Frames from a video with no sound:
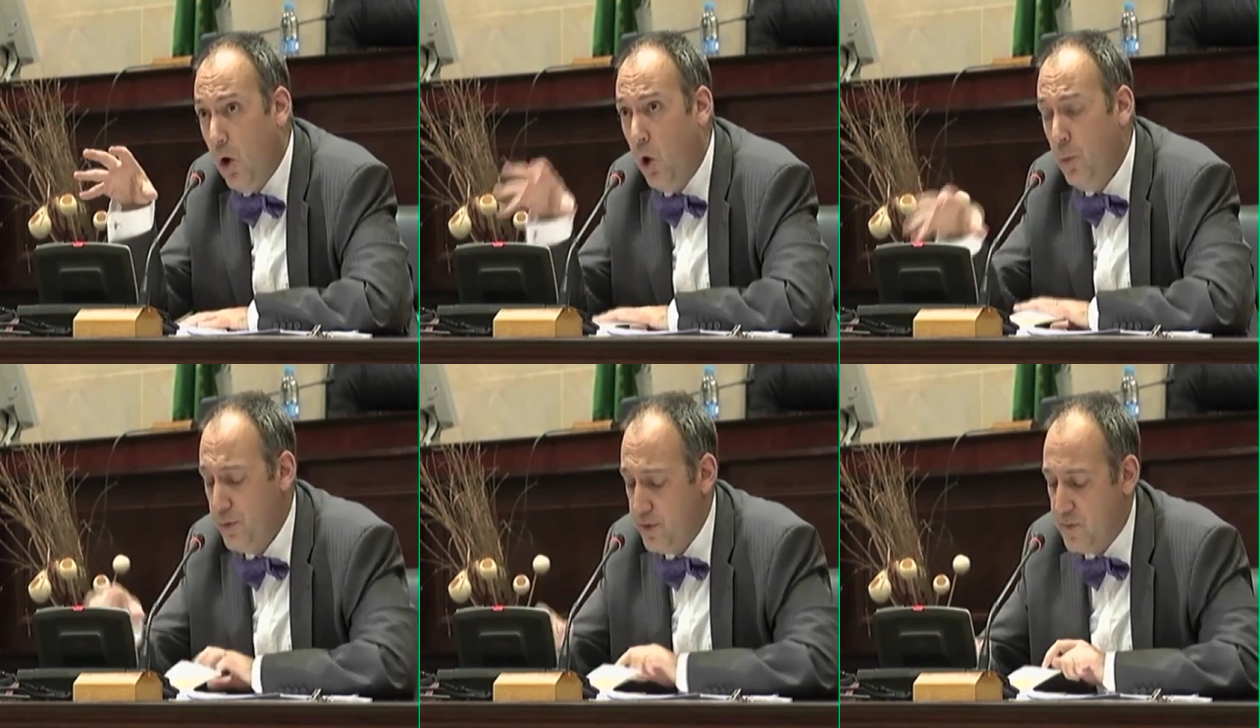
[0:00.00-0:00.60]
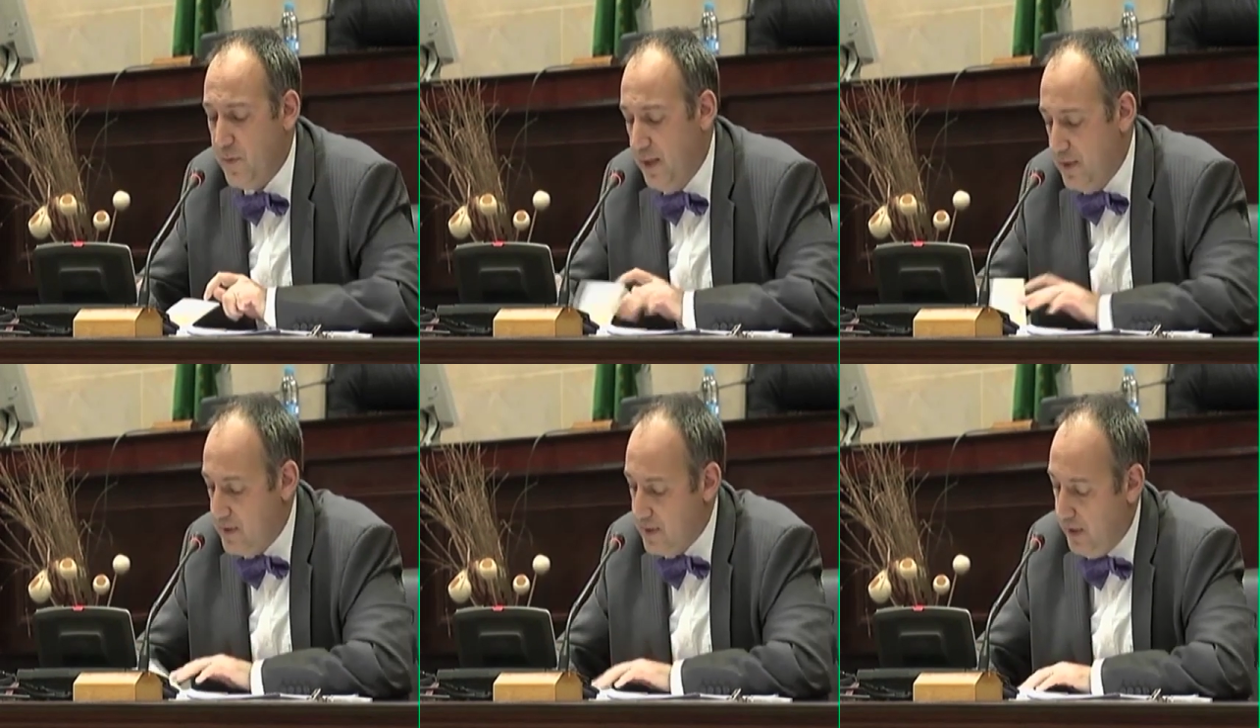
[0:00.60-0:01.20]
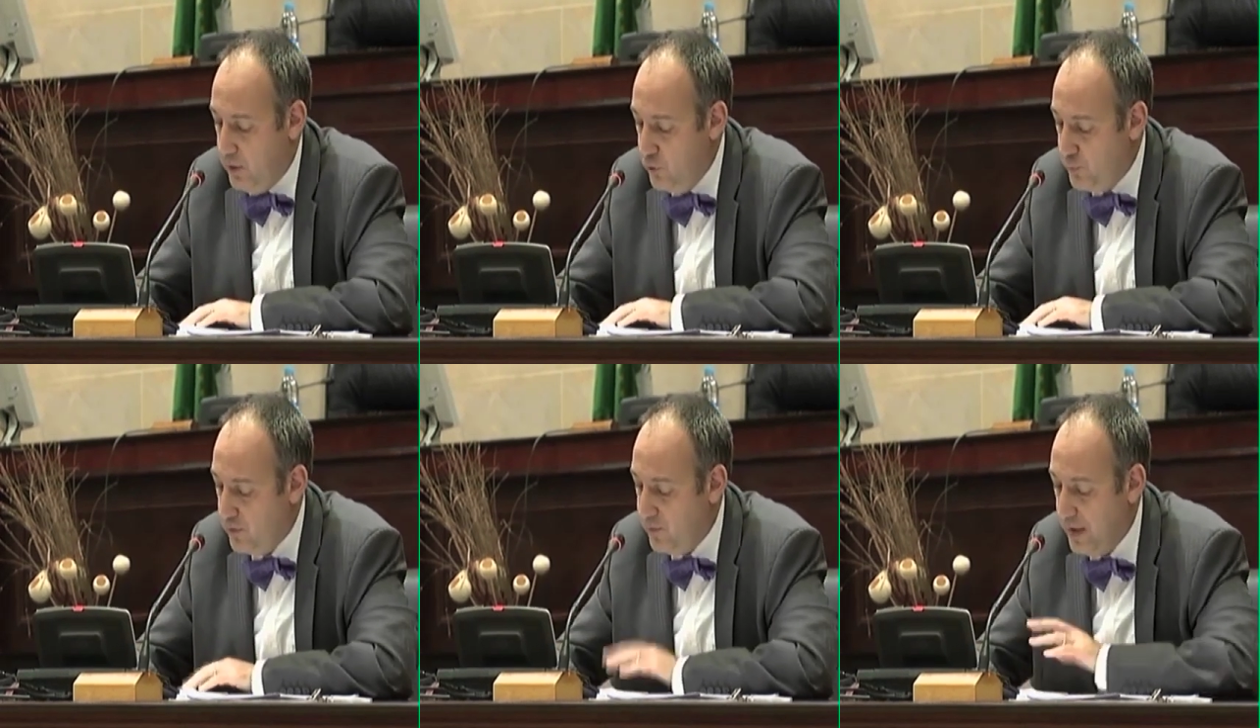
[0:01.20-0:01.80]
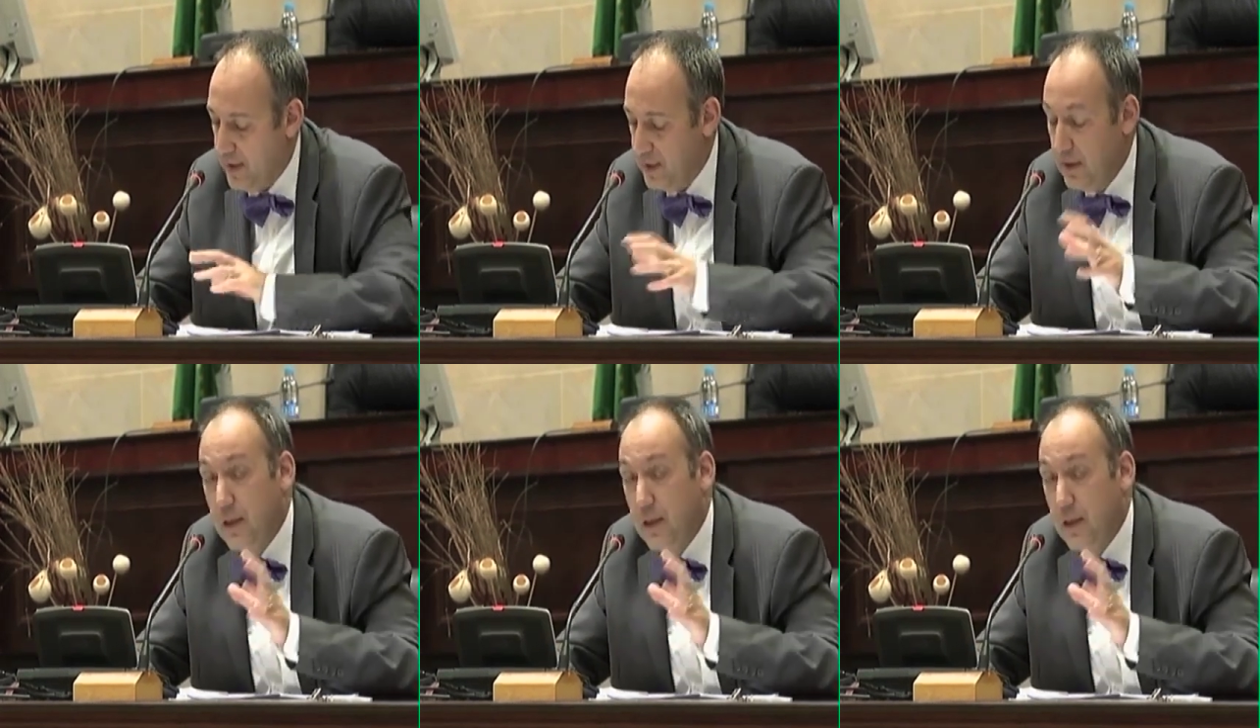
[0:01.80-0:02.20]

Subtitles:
open space and do provide